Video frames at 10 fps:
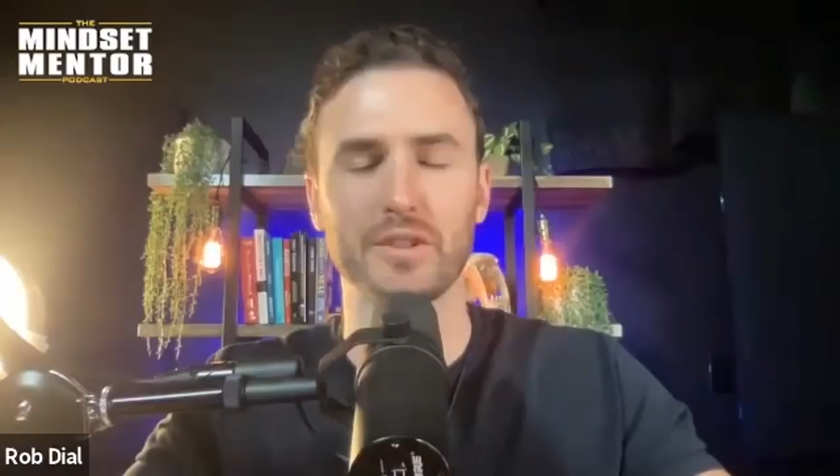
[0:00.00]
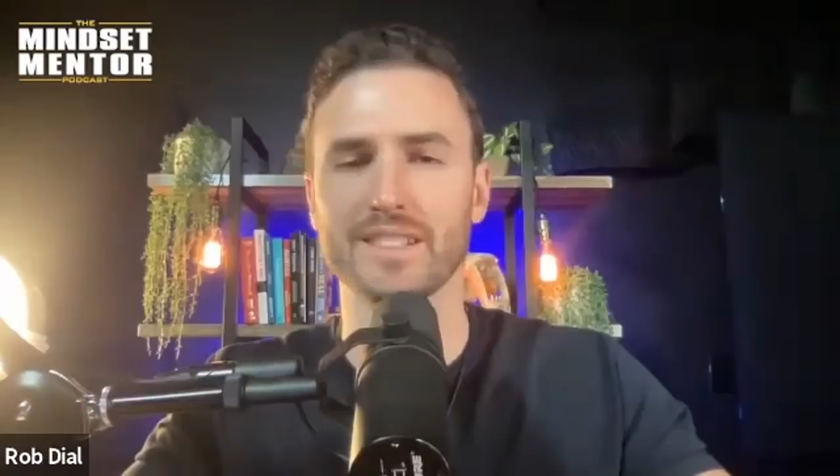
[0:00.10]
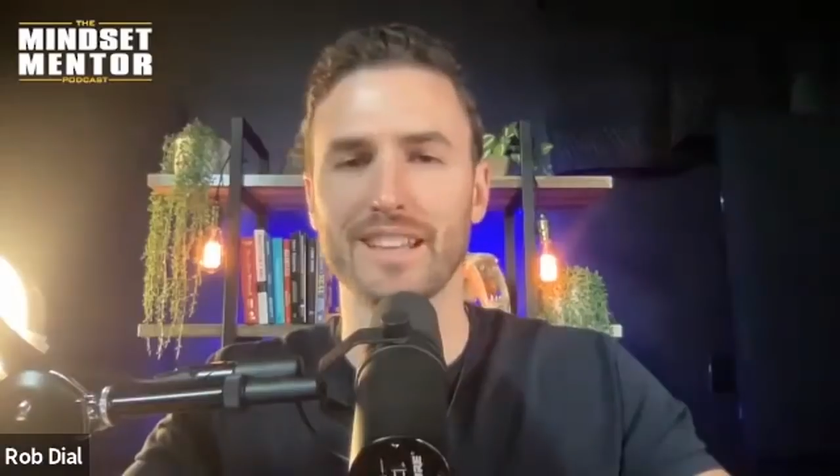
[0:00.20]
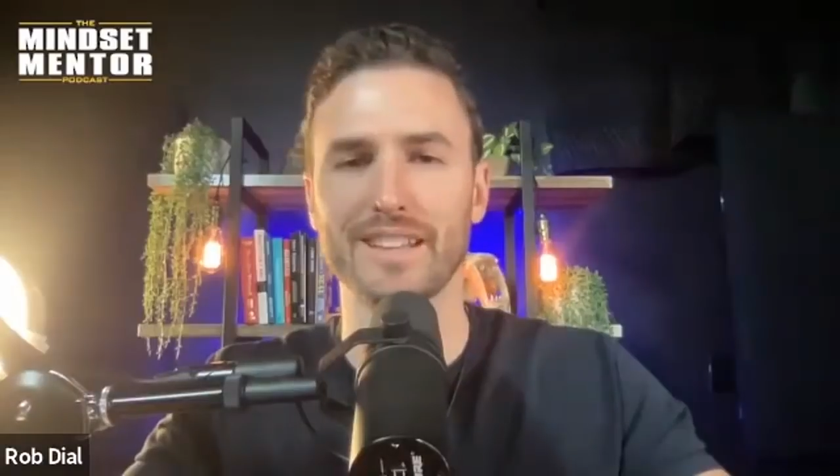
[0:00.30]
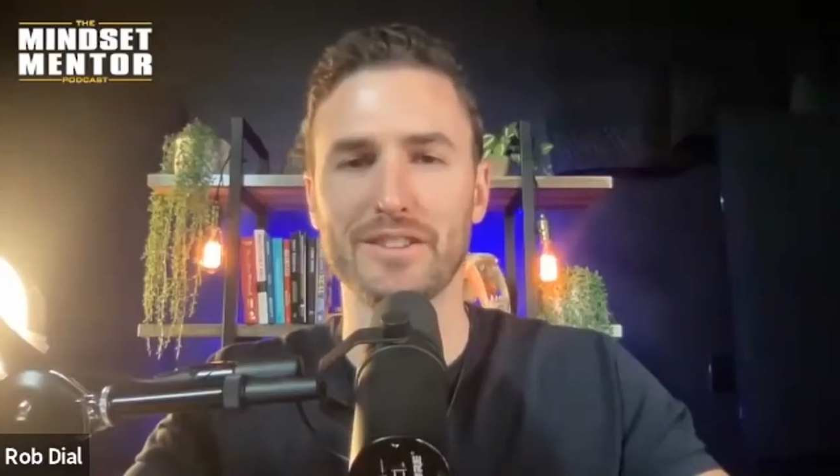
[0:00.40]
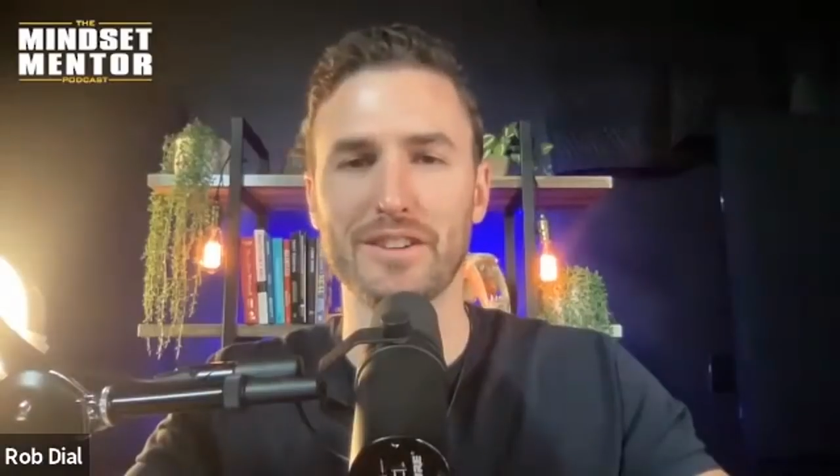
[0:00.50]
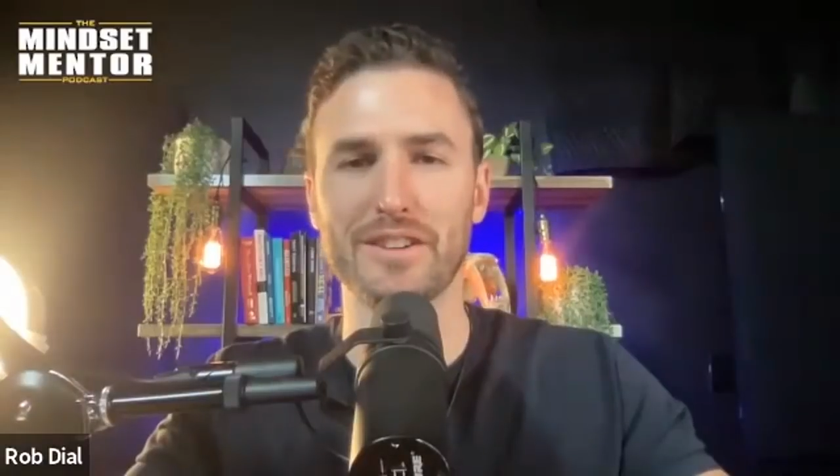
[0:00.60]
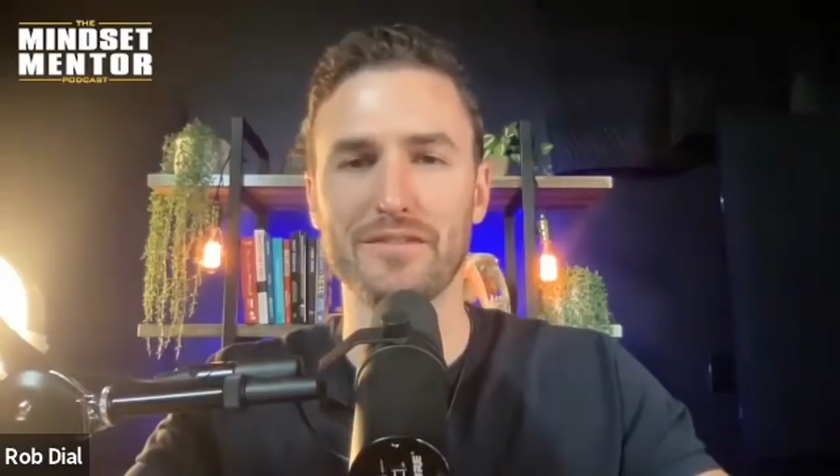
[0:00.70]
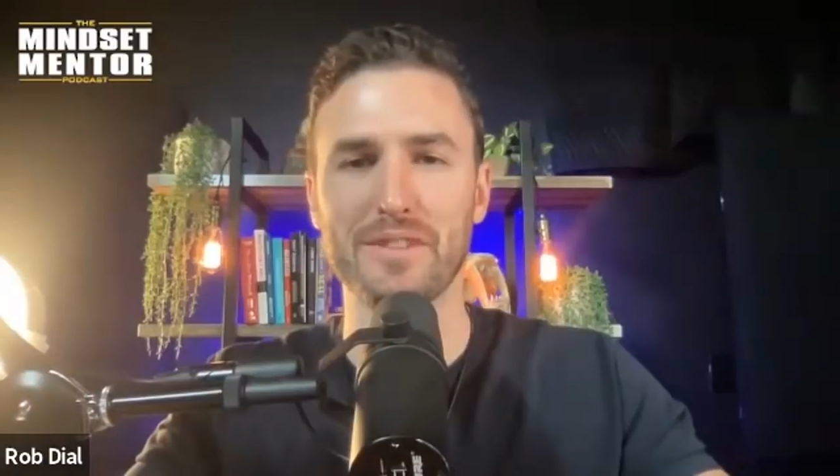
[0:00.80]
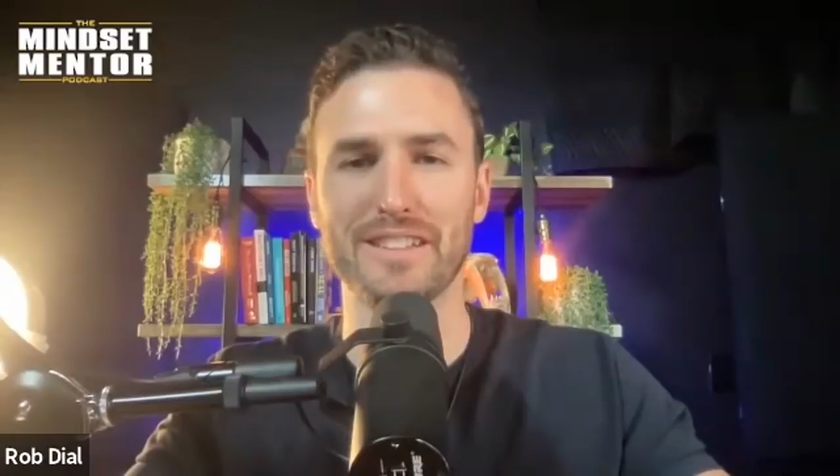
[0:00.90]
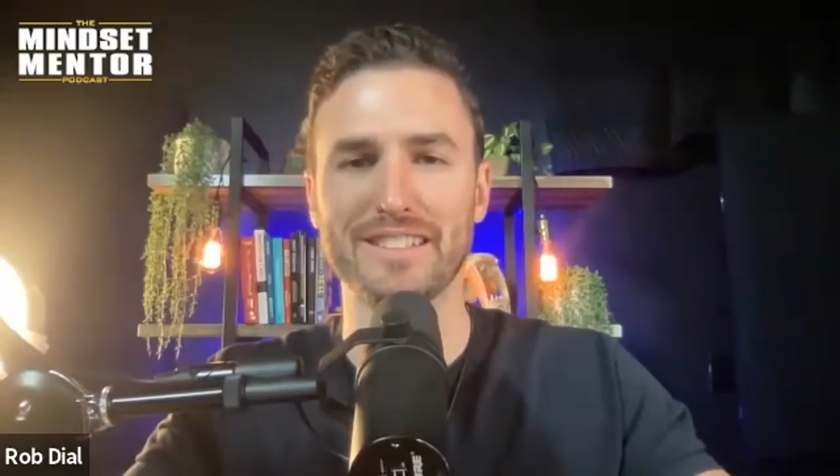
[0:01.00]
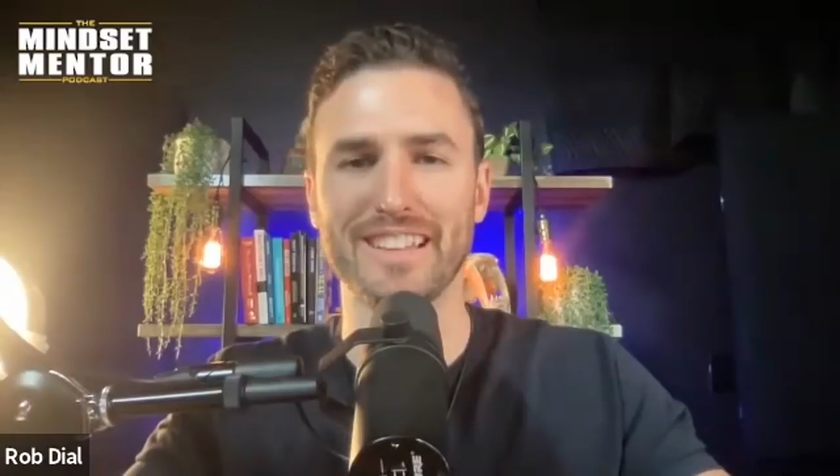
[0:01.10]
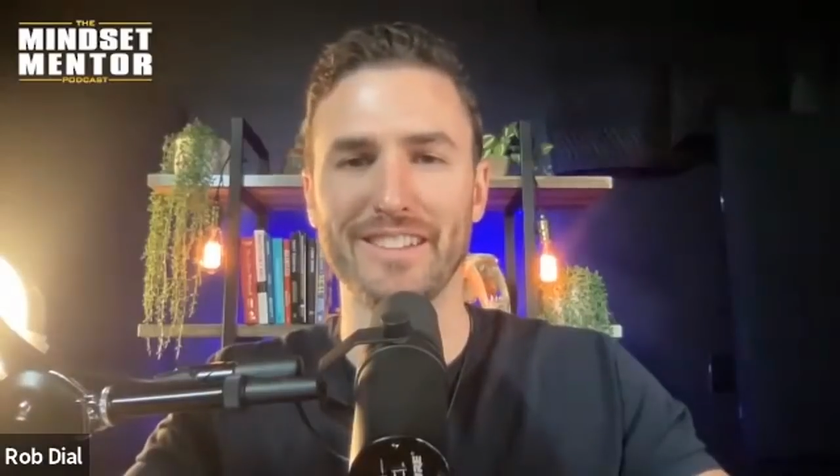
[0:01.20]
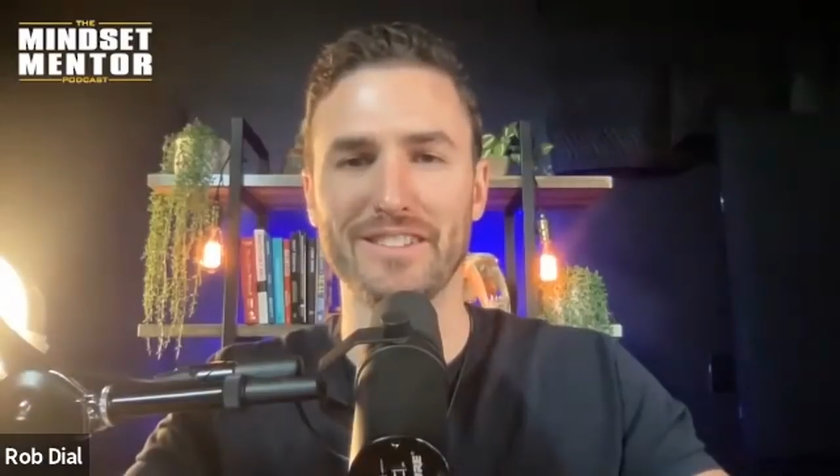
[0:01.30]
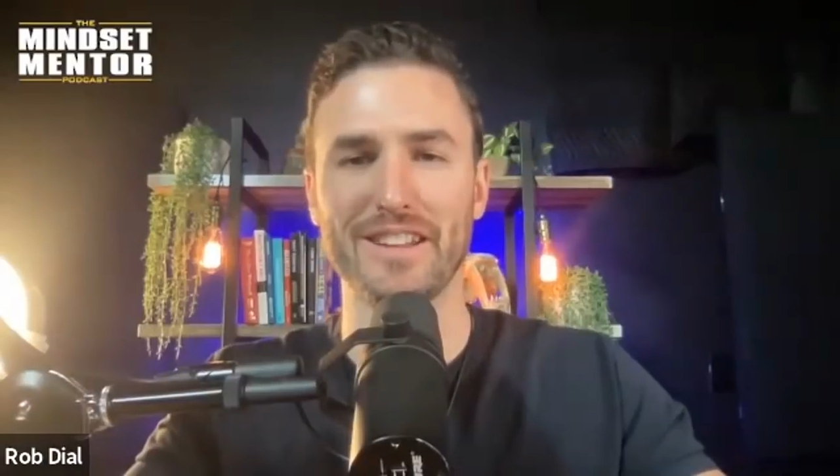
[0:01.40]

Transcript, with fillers: you were going to say it started from the inside out.